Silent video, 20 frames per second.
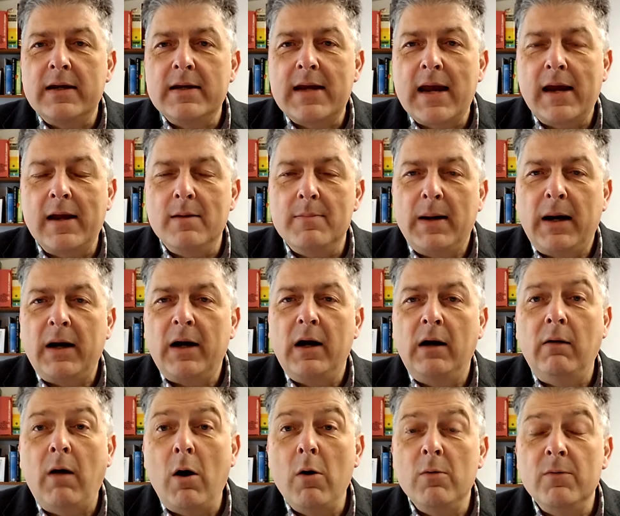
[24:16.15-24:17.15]
again about
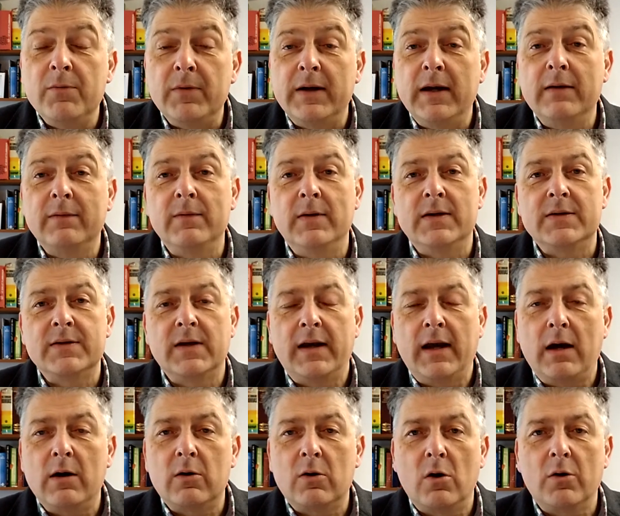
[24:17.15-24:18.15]
her own forgiveness
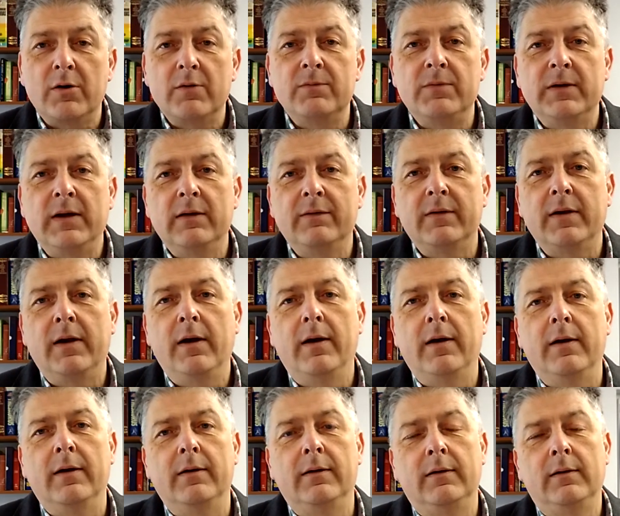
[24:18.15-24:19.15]
and how God had forgiven
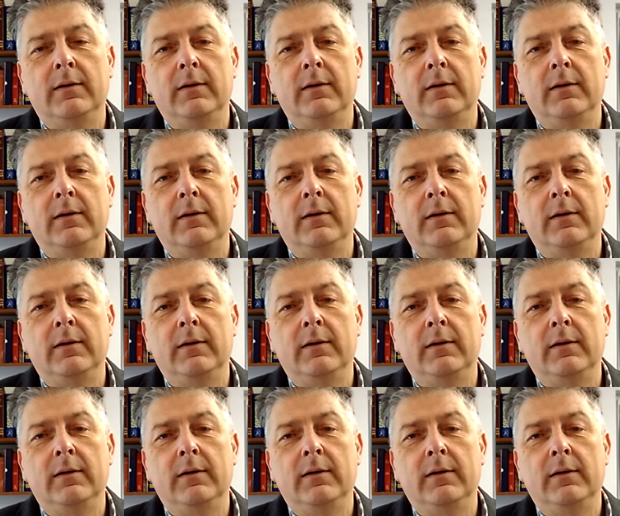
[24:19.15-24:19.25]
her,